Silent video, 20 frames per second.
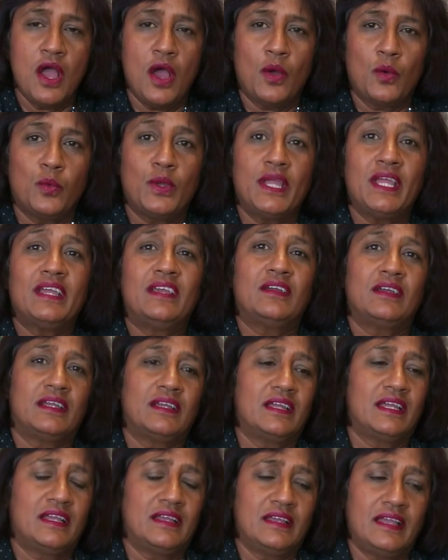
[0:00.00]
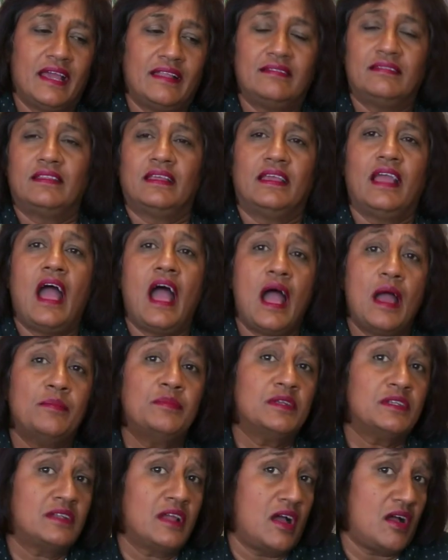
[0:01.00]
we get the
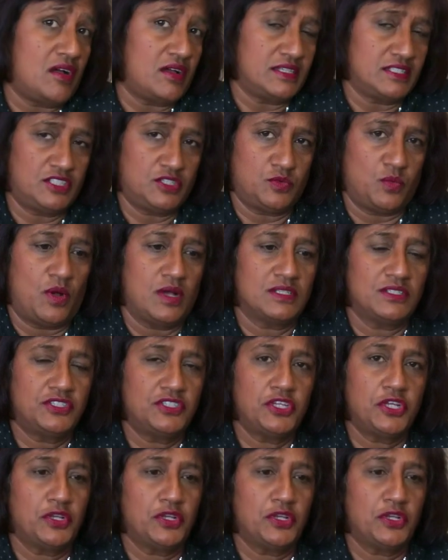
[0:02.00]
hybridized ones,